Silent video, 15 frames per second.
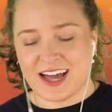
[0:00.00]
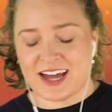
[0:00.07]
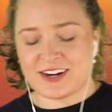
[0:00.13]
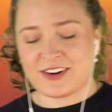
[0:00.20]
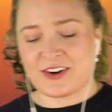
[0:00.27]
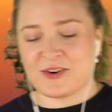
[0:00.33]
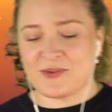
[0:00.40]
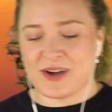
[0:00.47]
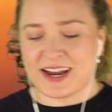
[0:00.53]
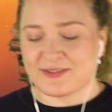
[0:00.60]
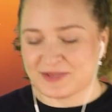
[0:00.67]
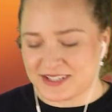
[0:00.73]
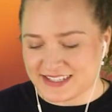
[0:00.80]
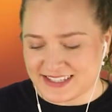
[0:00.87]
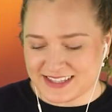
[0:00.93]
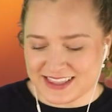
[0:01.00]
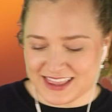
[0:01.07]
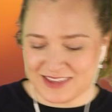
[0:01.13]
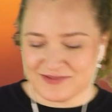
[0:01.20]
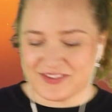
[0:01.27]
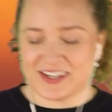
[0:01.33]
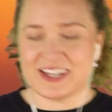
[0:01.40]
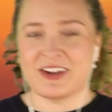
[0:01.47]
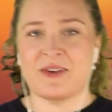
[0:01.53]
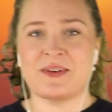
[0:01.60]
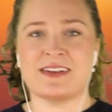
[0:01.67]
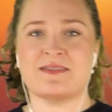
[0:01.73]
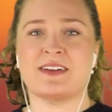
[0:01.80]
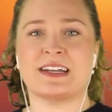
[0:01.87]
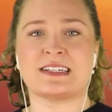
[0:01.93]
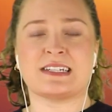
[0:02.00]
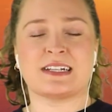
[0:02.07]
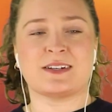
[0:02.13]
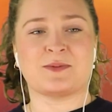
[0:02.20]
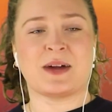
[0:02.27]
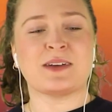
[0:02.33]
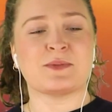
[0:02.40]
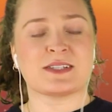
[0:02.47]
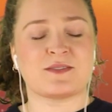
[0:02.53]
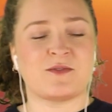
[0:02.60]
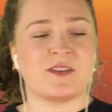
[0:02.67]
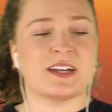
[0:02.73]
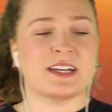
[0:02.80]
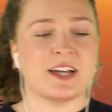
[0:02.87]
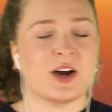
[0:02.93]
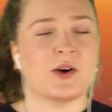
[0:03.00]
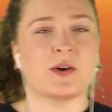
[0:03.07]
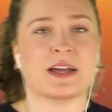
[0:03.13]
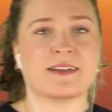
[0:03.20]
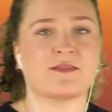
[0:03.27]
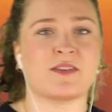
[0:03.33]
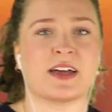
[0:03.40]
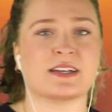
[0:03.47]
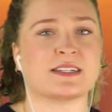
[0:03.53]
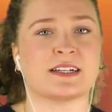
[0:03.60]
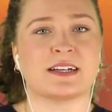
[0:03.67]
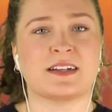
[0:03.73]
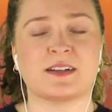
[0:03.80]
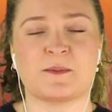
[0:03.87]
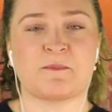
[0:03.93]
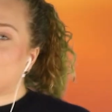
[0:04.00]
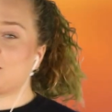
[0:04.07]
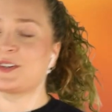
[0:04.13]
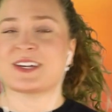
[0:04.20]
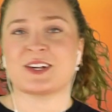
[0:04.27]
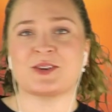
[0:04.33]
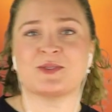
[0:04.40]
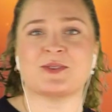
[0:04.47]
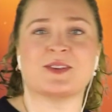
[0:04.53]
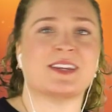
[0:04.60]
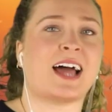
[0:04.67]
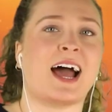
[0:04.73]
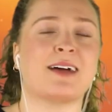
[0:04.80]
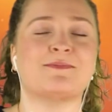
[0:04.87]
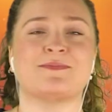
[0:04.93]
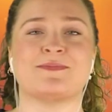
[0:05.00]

I don't know, when was the video invented? When was video invented? You can Google that.